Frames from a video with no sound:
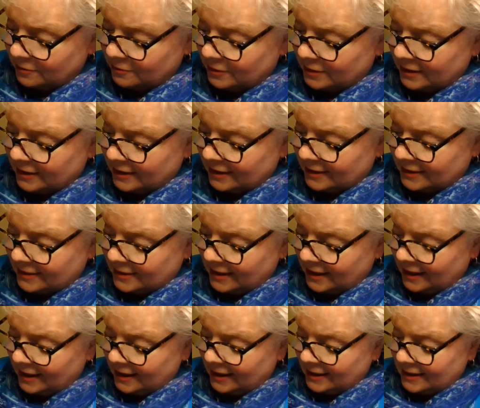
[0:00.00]
what do you
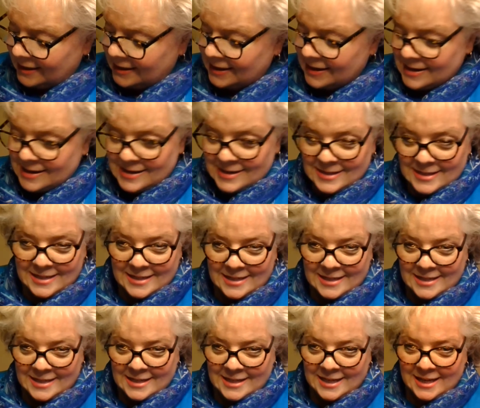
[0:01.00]
think?
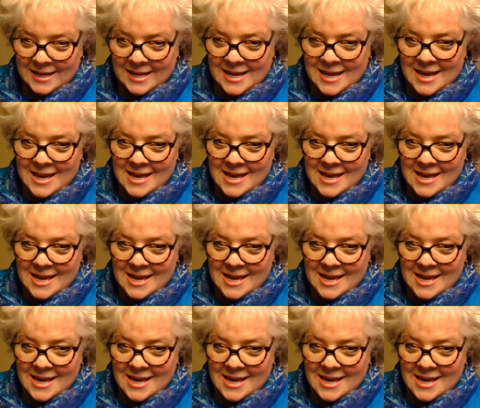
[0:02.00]
St.